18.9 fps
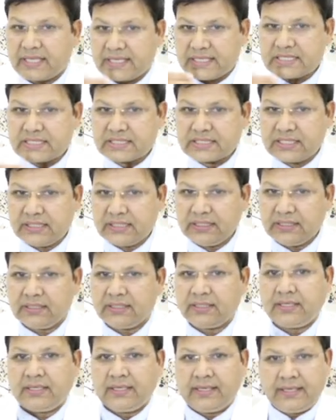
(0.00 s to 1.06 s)
skill
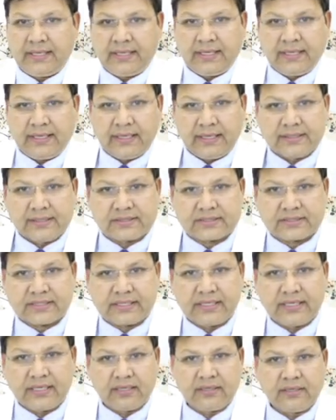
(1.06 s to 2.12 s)

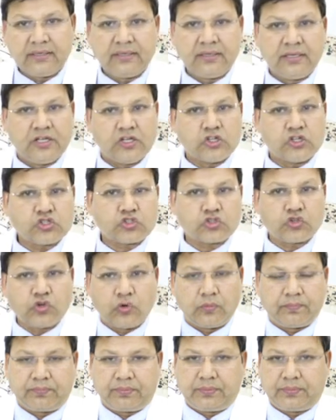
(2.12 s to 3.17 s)
scare
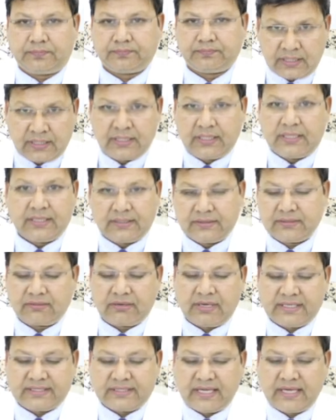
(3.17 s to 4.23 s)
scope the
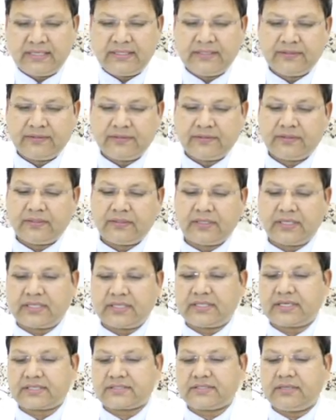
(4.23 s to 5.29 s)
right side
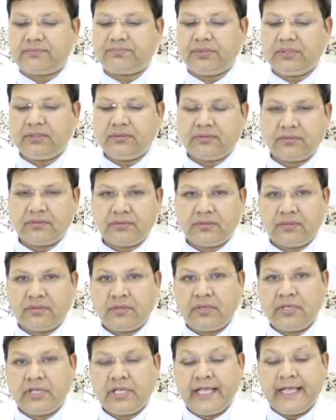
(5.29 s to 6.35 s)
another example
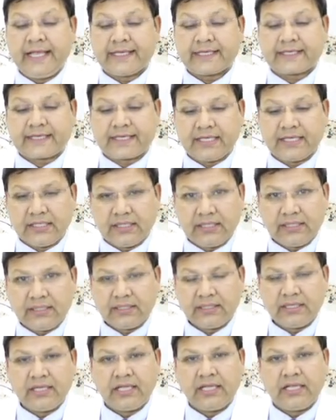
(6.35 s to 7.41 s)
kill
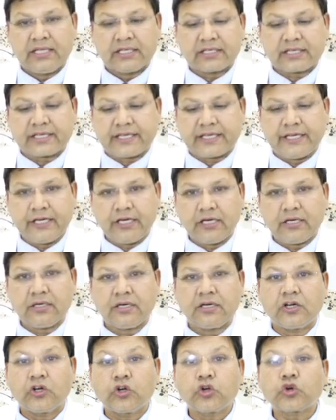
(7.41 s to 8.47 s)
care
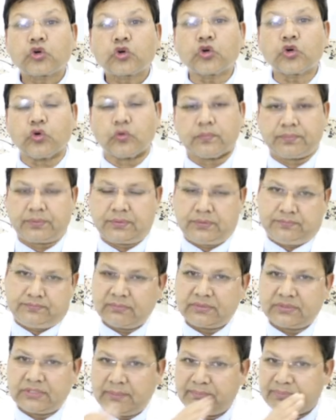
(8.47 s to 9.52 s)
coop
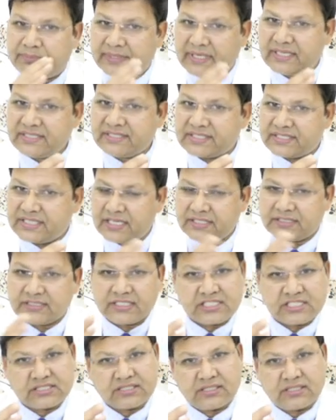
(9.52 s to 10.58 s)
the pronunciation
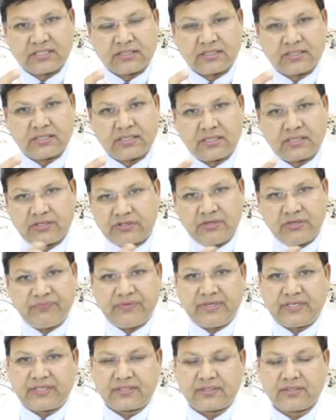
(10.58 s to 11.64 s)
is
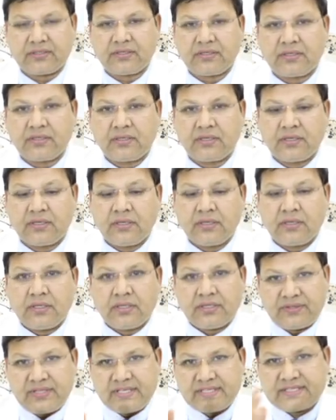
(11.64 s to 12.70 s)
different
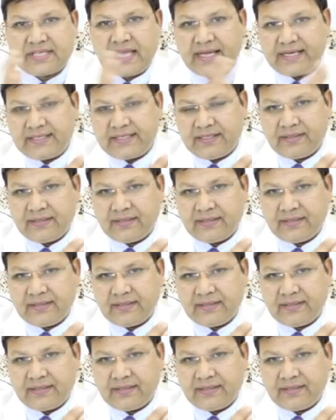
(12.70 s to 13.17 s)
this side